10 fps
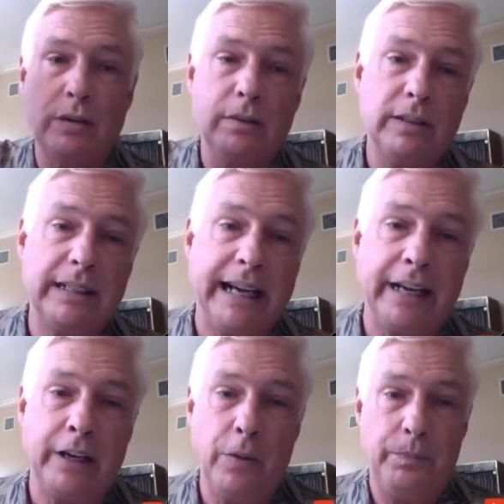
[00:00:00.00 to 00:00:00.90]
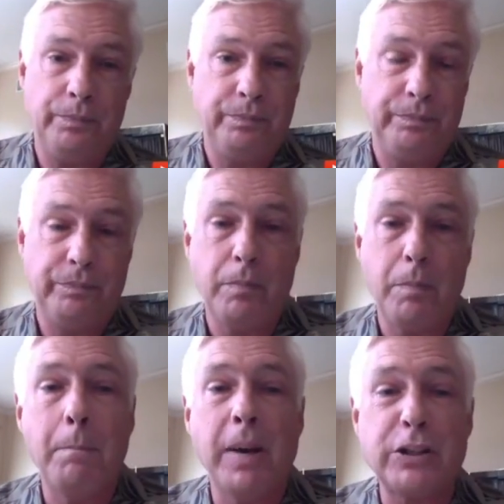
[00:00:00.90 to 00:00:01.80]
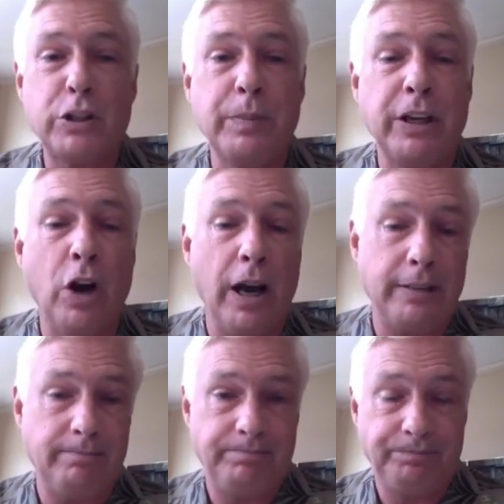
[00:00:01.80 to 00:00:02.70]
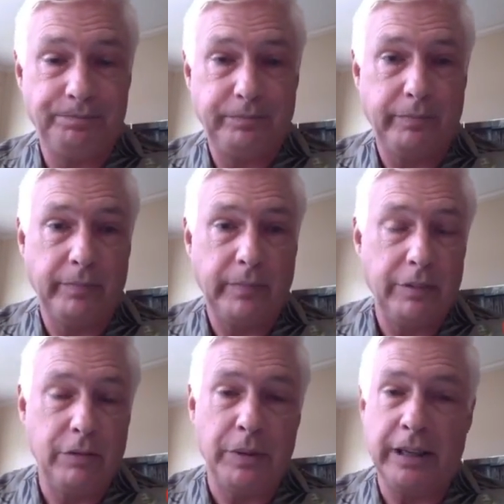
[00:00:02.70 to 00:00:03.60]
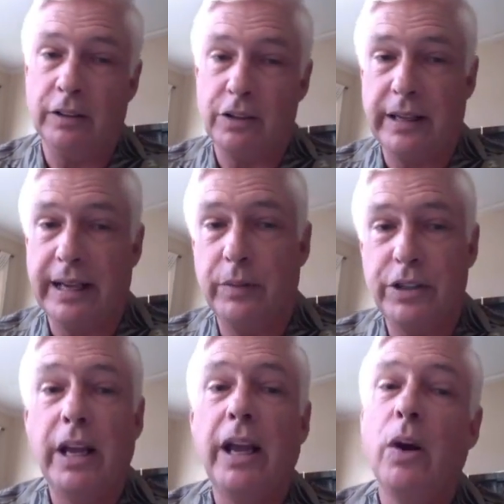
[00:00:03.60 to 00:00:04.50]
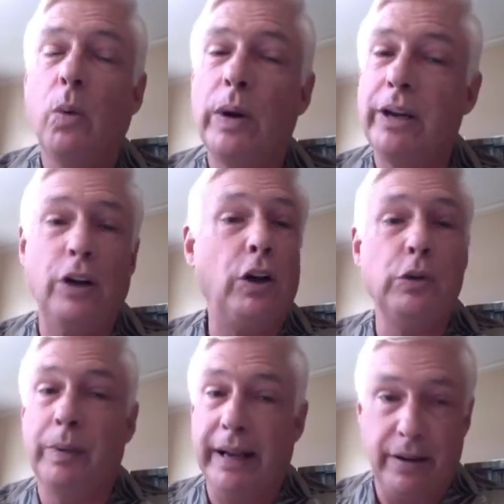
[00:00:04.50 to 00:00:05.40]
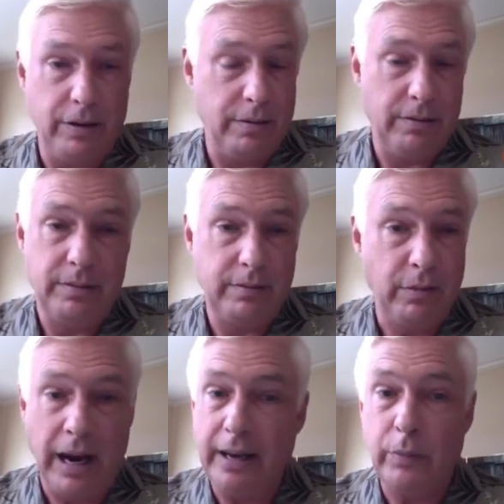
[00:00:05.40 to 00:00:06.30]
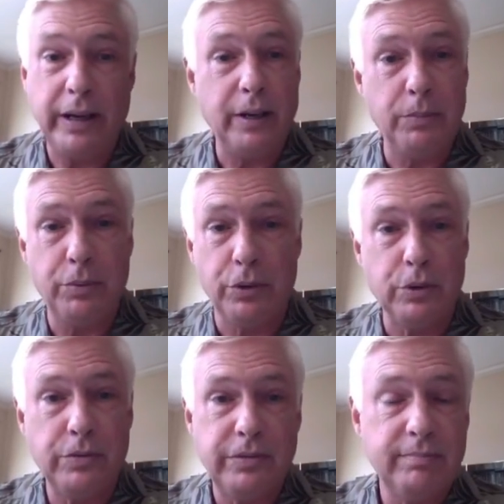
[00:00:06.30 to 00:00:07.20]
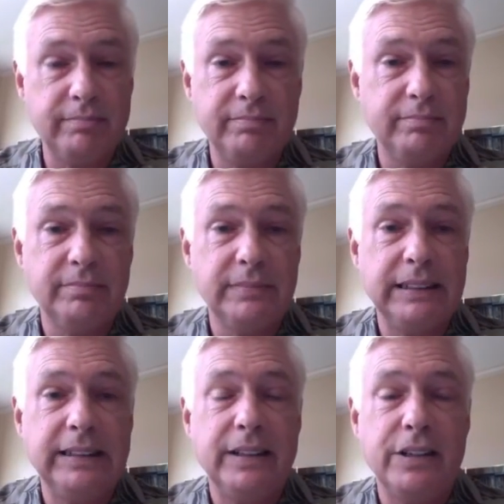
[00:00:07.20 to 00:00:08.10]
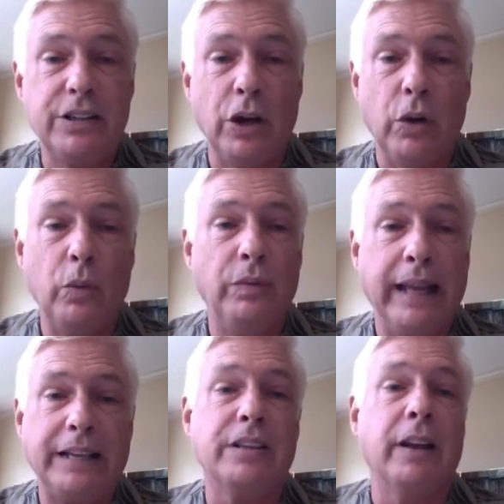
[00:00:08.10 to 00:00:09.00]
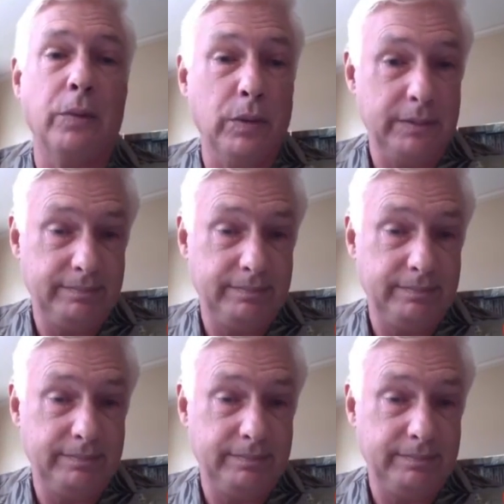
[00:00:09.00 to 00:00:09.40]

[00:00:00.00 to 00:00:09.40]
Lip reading: gotta go. Must be gone from the English language. We can all do better, right? We can improve. So that's another one.